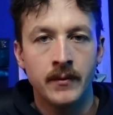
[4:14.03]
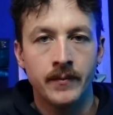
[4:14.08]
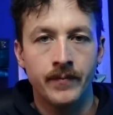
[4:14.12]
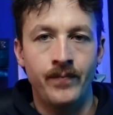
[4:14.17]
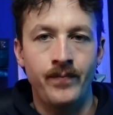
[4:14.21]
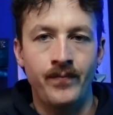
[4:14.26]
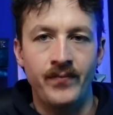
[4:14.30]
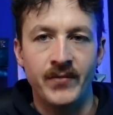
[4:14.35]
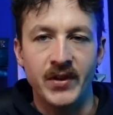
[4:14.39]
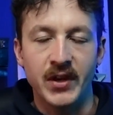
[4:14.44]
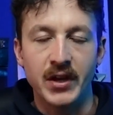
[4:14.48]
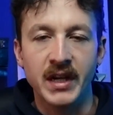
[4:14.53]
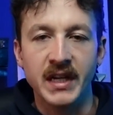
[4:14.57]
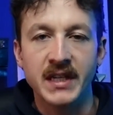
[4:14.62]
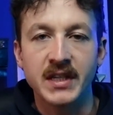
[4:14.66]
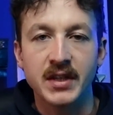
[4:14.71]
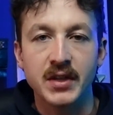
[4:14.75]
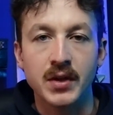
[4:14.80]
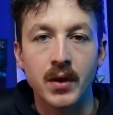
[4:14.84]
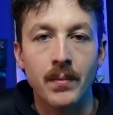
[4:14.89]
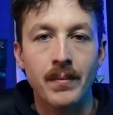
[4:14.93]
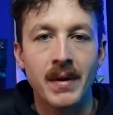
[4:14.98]
you need
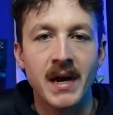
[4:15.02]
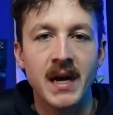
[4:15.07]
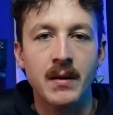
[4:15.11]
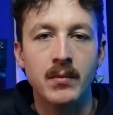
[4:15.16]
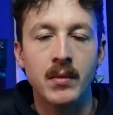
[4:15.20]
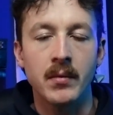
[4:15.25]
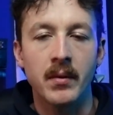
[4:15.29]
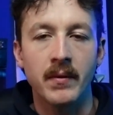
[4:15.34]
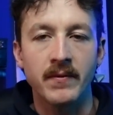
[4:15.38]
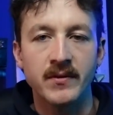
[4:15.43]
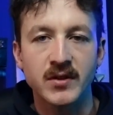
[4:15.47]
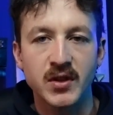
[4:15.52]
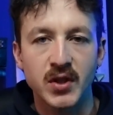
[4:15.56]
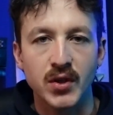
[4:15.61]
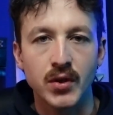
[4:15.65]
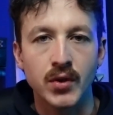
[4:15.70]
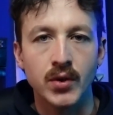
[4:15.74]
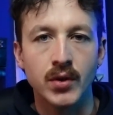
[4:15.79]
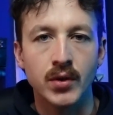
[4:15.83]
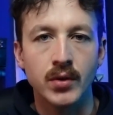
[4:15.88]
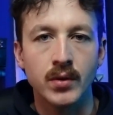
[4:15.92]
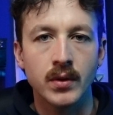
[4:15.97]
to do a minimum of
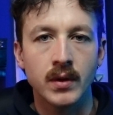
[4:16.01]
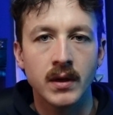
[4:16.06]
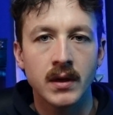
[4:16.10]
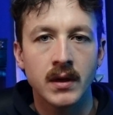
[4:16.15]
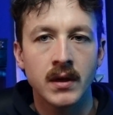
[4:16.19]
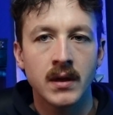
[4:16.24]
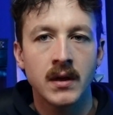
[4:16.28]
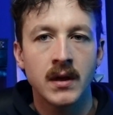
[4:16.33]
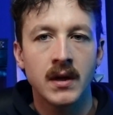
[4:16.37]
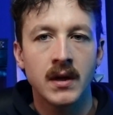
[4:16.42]
2,